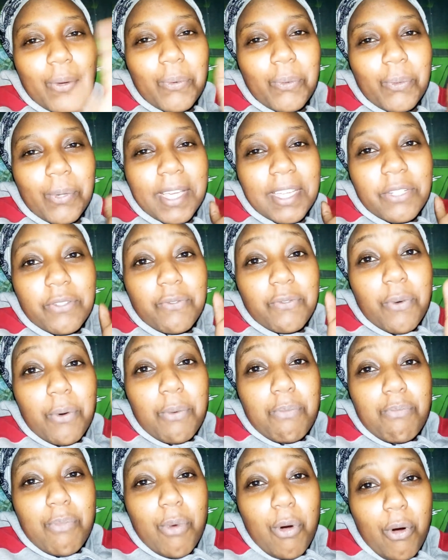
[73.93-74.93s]
wait
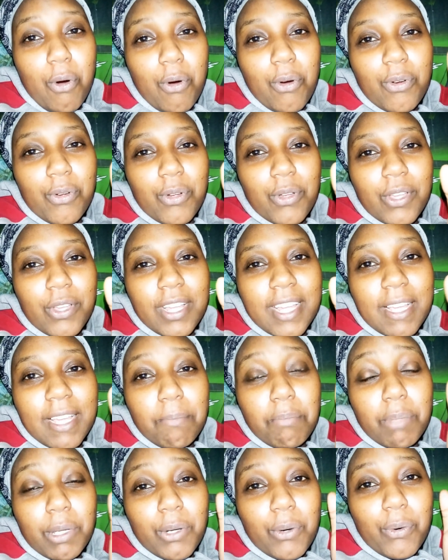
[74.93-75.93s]
for more,
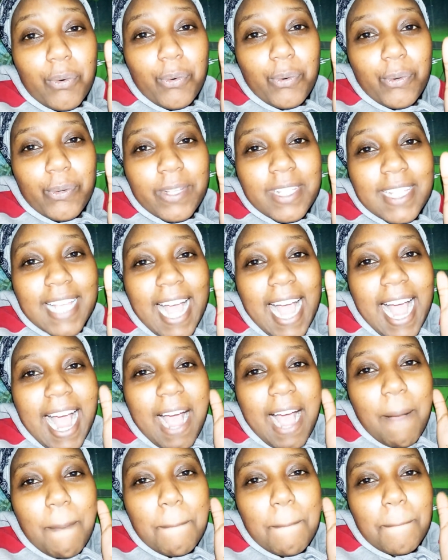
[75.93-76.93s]
because
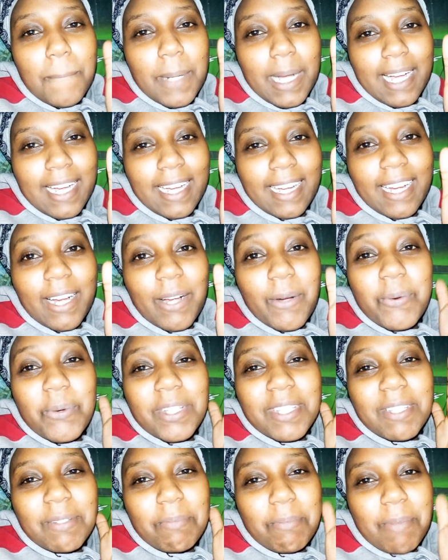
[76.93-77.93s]
I'm back
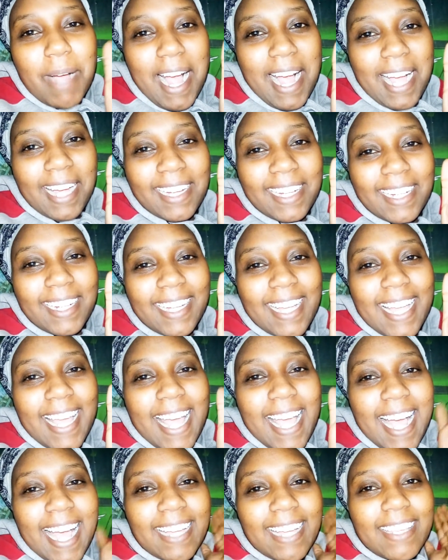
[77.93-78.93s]
with a bang.
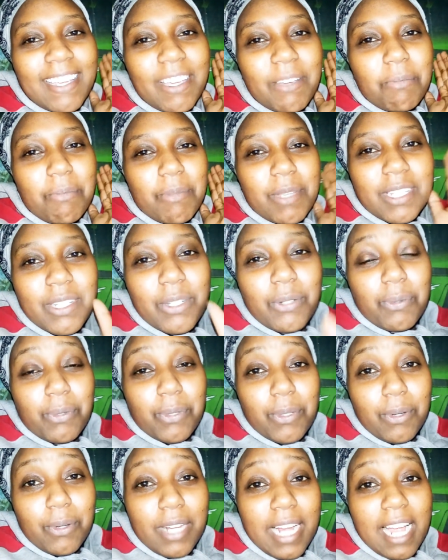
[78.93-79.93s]
Okay, I missed you
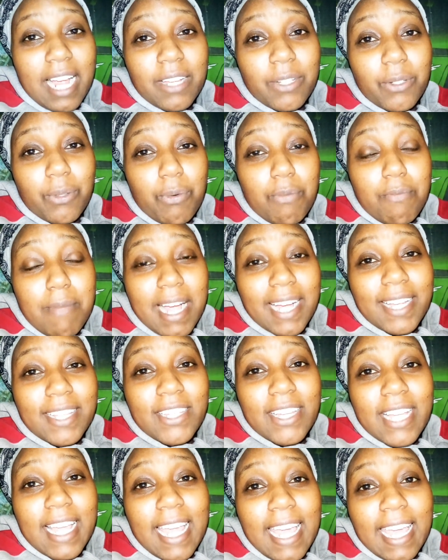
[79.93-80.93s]
guys so
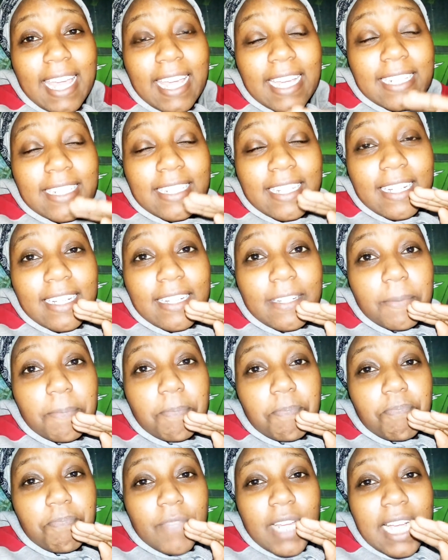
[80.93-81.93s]
much, and
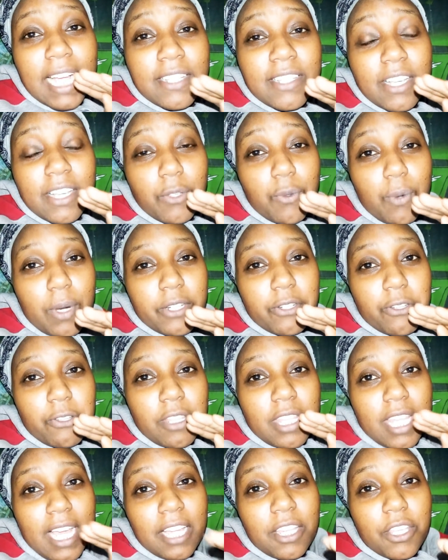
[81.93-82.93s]
I just want to
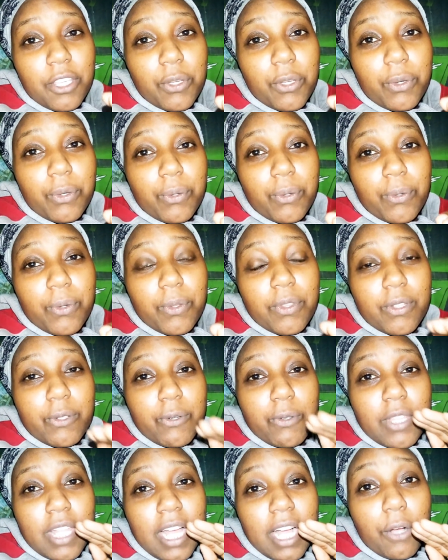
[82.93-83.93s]
thank you,
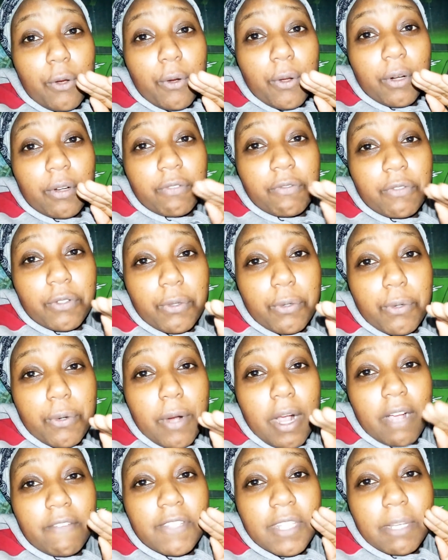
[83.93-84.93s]
to thank all of you
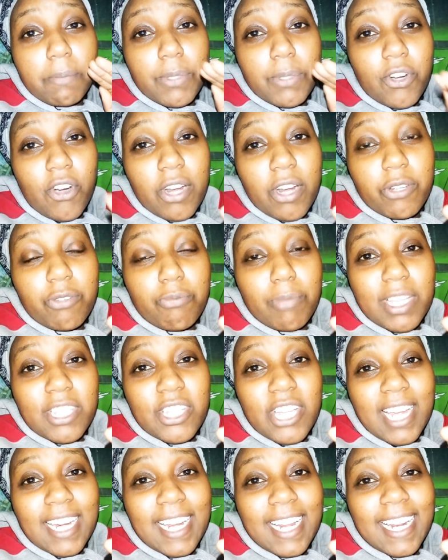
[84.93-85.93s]
who have subscribed to my
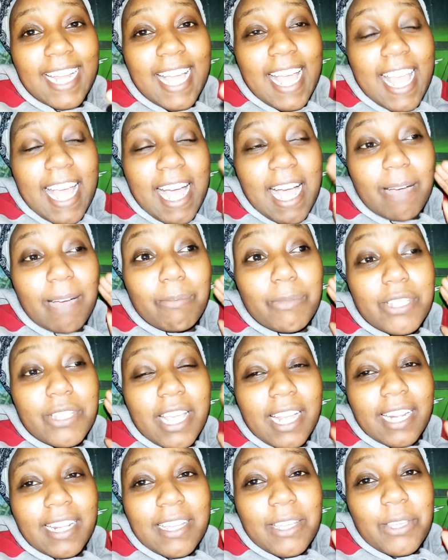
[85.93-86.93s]
channel. I'm
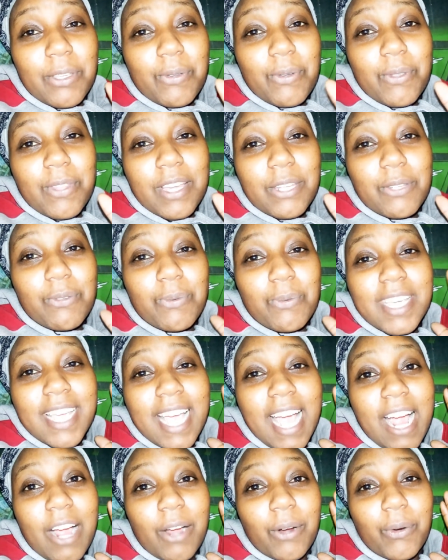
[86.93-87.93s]
telling you that
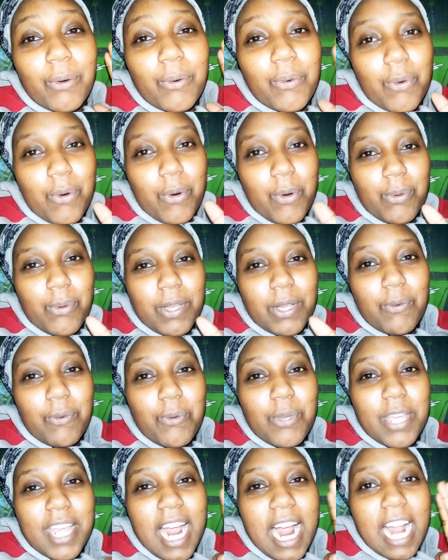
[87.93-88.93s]
we are
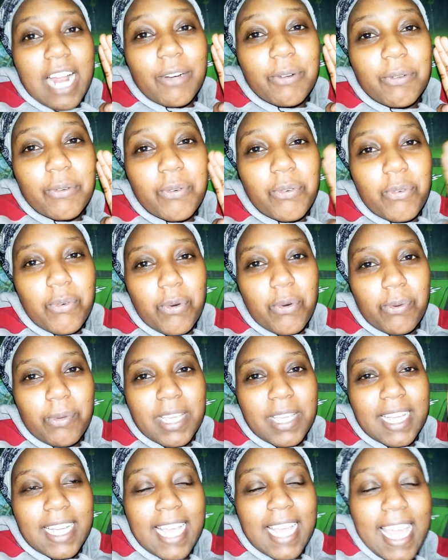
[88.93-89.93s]
growing, we are
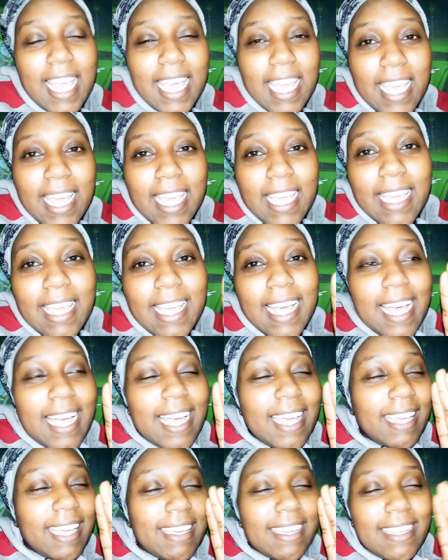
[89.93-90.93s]
growing.
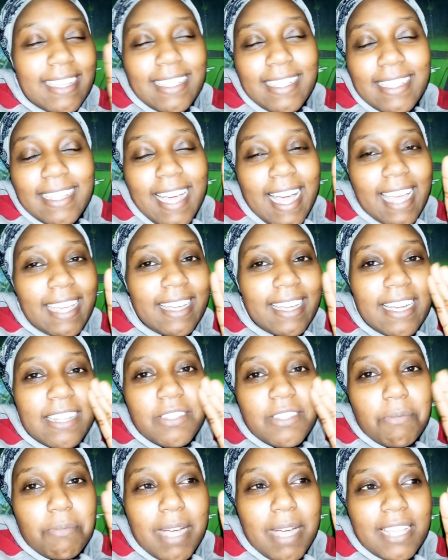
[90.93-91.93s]
Hey, I
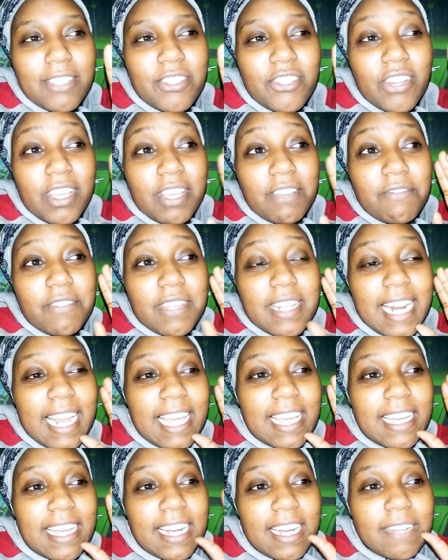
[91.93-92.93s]
can't imagine if
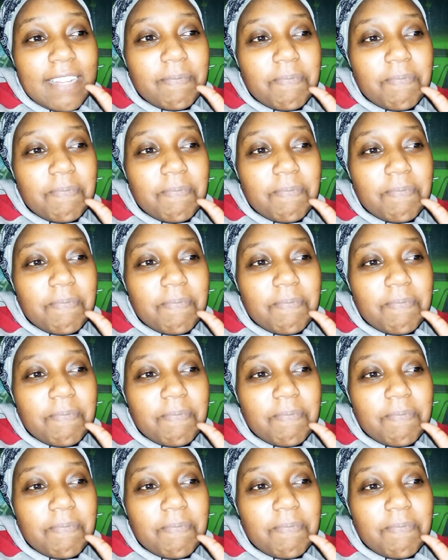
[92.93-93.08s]
like